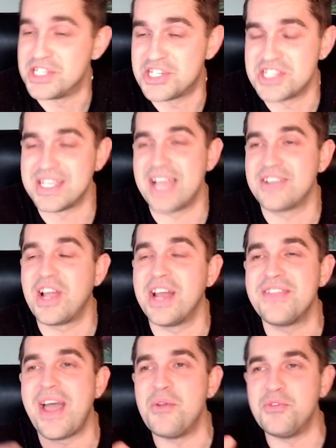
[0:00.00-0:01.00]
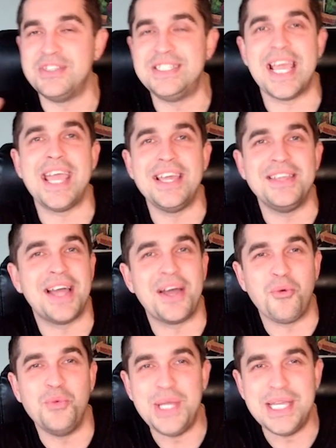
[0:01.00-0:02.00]
It's just that kind of that day,
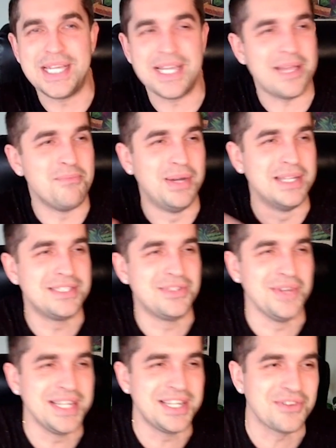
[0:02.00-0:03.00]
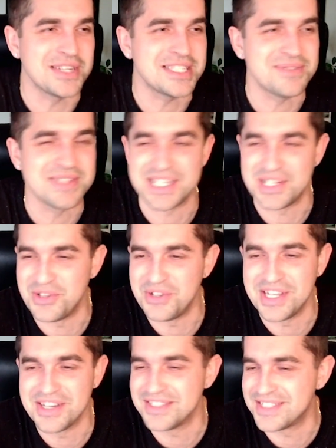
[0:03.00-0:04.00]
that week in between Christmas and New
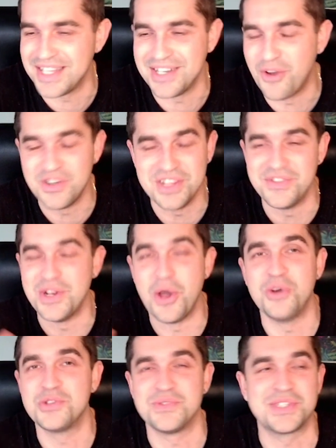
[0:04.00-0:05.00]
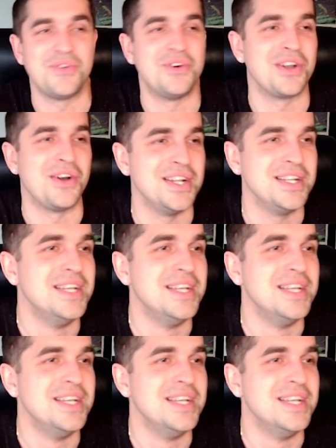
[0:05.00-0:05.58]
Year's that no one even knows what's going on.